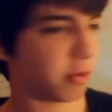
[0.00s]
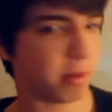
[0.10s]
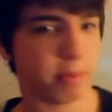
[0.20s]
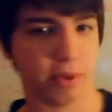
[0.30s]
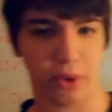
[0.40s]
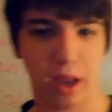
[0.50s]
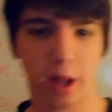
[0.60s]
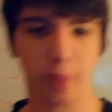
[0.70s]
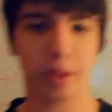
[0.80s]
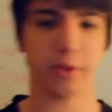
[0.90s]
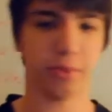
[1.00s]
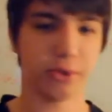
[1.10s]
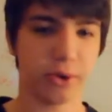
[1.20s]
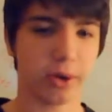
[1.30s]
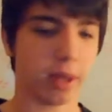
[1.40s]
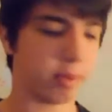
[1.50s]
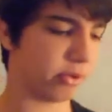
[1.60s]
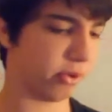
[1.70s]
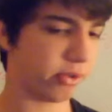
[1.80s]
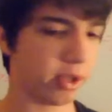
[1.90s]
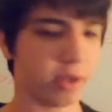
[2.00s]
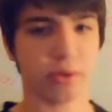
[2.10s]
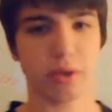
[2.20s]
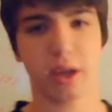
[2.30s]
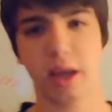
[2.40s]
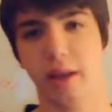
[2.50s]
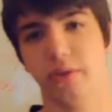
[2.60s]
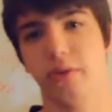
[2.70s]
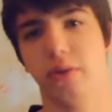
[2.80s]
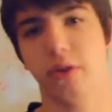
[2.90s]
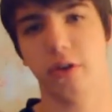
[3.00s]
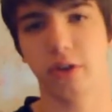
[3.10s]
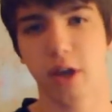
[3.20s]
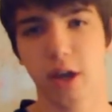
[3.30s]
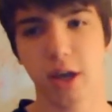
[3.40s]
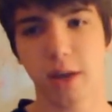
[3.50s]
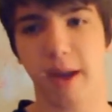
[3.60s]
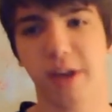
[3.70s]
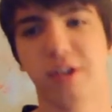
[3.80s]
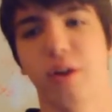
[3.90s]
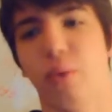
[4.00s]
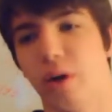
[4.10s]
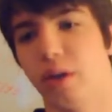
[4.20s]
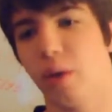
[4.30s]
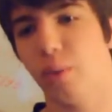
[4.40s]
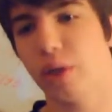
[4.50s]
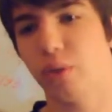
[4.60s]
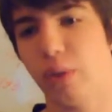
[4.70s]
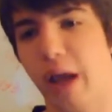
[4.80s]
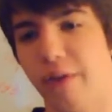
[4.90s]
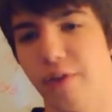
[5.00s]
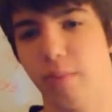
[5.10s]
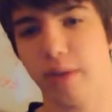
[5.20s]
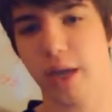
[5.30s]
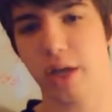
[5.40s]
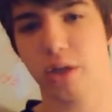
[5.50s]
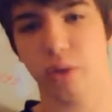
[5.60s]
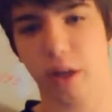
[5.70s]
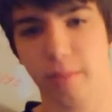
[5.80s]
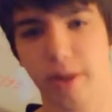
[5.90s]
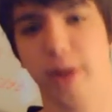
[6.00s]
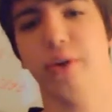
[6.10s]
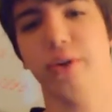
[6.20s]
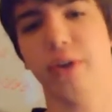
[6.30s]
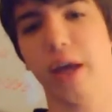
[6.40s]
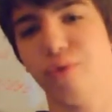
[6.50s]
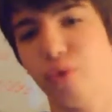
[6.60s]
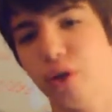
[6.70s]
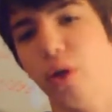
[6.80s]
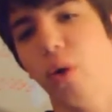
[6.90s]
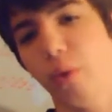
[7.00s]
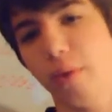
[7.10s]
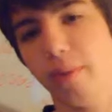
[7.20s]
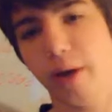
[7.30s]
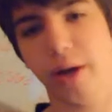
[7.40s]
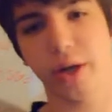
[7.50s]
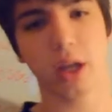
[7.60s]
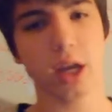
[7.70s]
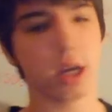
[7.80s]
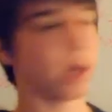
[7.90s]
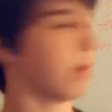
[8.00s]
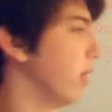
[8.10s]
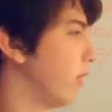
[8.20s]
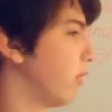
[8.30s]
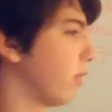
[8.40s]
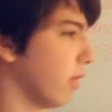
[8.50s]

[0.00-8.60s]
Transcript: people to help. That's absurd. That makes no sense. You can't just imagine a world in which we have an obligation to help others, and if we don't, we're punished. This